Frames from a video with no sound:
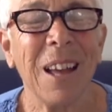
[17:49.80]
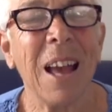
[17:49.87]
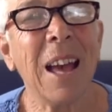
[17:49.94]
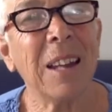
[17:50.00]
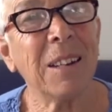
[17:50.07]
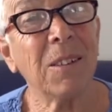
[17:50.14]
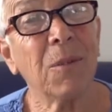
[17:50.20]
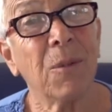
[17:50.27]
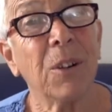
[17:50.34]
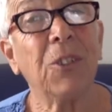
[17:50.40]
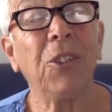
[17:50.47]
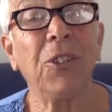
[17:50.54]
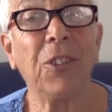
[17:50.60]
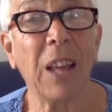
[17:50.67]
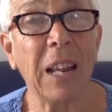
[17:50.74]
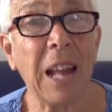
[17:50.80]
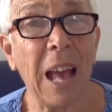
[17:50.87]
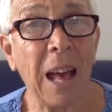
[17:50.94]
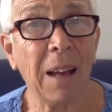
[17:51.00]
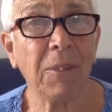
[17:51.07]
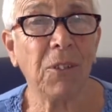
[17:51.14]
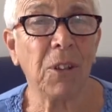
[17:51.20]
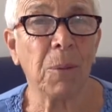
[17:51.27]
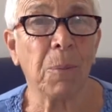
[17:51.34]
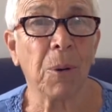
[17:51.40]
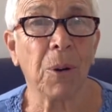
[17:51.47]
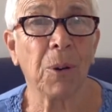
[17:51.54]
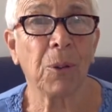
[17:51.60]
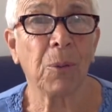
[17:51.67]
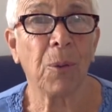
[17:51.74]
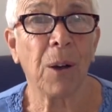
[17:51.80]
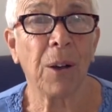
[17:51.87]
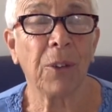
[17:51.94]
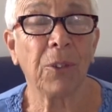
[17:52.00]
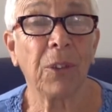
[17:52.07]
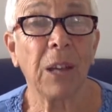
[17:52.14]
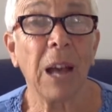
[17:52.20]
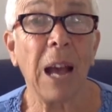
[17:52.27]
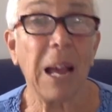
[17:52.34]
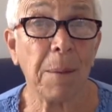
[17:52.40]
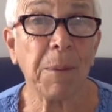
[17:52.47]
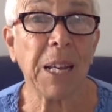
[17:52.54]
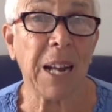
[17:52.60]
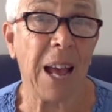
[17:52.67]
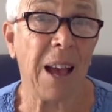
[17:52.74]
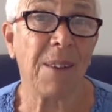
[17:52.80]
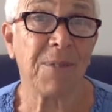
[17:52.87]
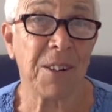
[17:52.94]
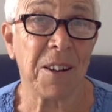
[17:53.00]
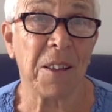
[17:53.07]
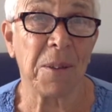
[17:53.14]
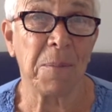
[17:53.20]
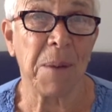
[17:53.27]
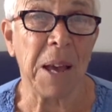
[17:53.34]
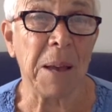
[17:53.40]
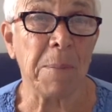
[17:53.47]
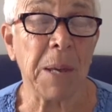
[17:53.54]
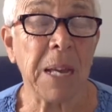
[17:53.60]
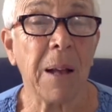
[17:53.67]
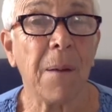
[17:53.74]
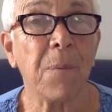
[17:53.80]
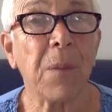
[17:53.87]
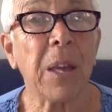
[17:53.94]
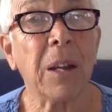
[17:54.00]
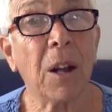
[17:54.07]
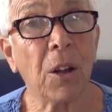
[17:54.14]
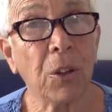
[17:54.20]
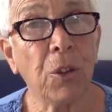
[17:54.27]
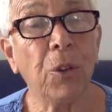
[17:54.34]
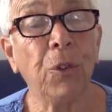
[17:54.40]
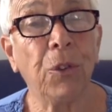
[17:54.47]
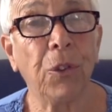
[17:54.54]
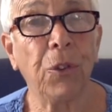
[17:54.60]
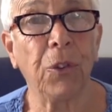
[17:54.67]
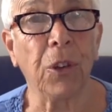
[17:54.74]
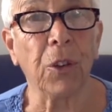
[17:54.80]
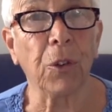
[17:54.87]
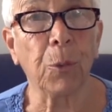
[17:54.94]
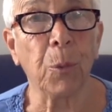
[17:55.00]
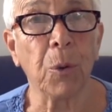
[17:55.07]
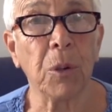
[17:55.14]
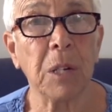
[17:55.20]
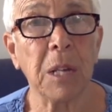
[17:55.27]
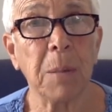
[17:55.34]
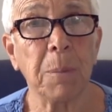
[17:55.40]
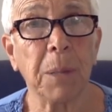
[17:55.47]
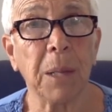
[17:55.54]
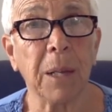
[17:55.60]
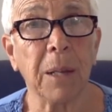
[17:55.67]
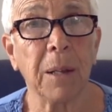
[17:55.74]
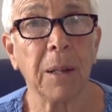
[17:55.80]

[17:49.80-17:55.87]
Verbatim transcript: And what she said after the birth was, I am going to have another baby, and I'll use the skills more deeply.